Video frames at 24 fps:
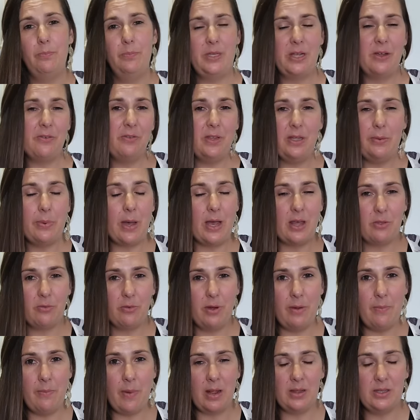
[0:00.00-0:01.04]
Definitely by
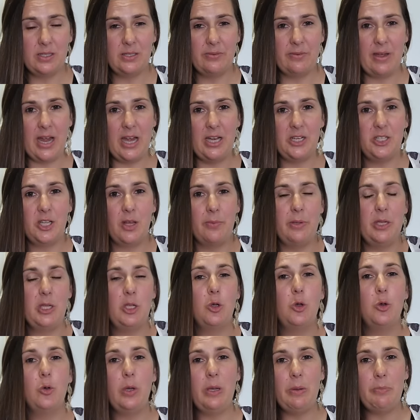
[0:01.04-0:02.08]
3 months of age, they'll be
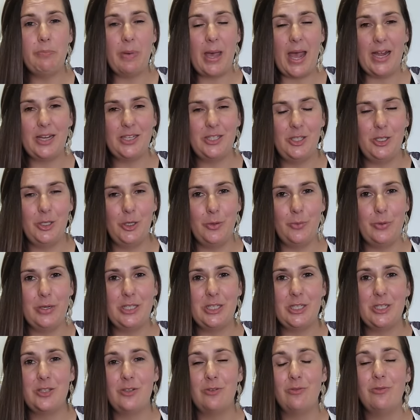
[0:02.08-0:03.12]
cooing back to you,
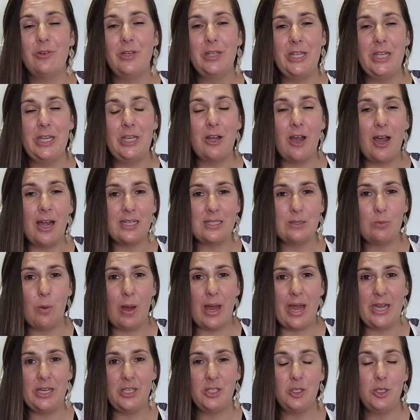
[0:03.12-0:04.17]
which is a really nice
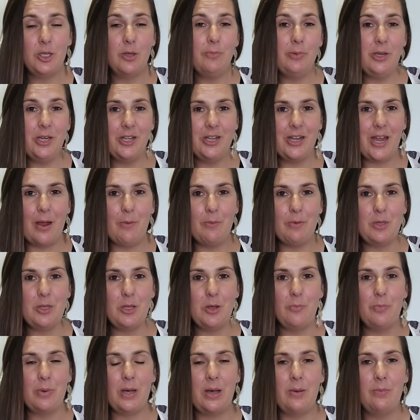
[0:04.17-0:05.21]
way to communicate with your
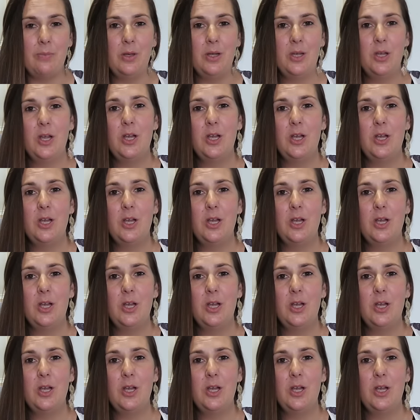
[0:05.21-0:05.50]
bub.